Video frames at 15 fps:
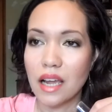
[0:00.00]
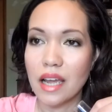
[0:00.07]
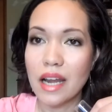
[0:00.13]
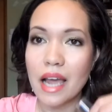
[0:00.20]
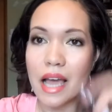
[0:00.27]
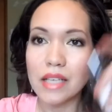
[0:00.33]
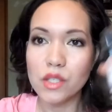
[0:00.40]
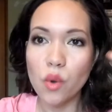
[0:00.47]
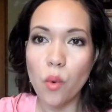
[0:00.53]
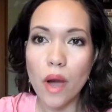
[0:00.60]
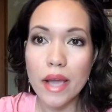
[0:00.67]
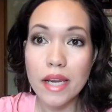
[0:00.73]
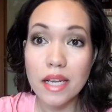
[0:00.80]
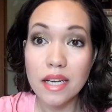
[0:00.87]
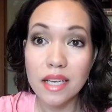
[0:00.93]
It has
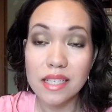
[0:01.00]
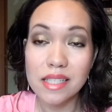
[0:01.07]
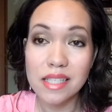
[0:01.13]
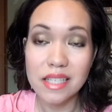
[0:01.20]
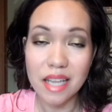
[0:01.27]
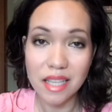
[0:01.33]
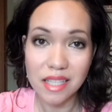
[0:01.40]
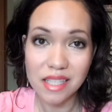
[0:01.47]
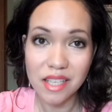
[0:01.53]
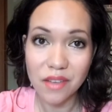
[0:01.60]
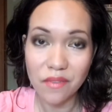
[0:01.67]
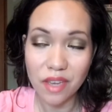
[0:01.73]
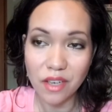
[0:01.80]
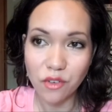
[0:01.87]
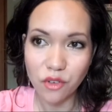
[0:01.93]
quite an
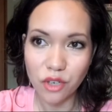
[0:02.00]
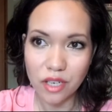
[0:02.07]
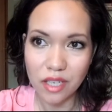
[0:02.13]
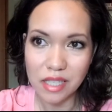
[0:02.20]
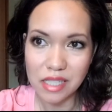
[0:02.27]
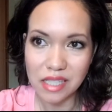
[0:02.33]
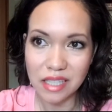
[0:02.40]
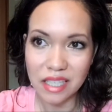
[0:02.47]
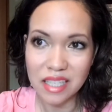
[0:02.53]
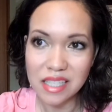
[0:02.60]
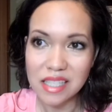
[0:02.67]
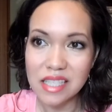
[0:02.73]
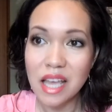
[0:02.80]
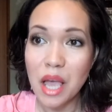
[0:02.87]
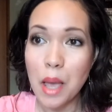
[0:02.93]
extensive ingredients
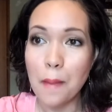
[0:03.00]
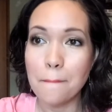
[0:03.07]
list,